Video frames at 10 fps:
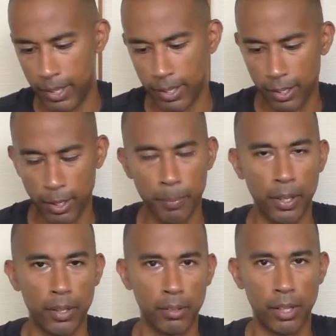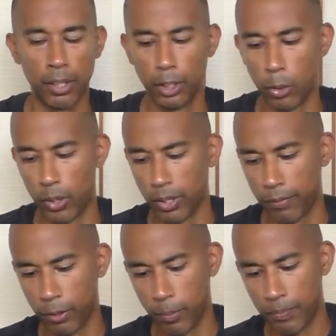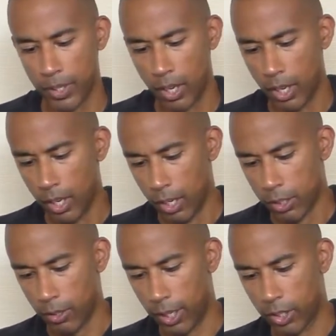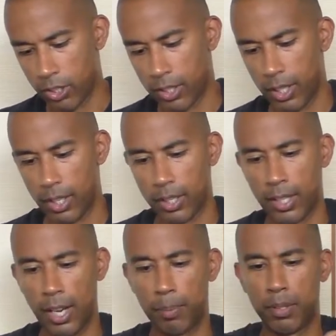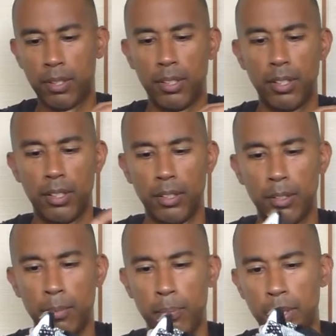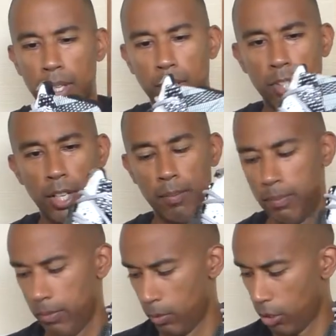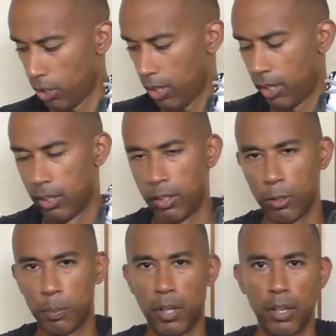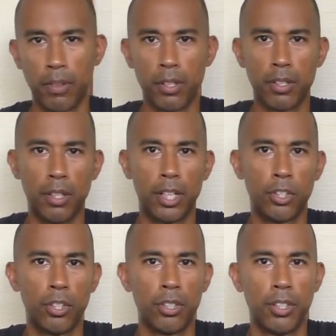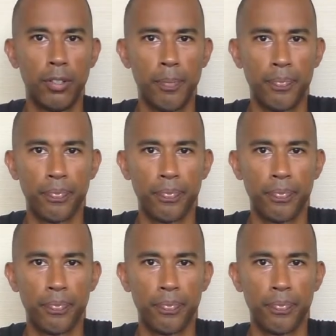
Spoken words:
ended up unloading a few. So I just kept the BHM, which is part of this collection here.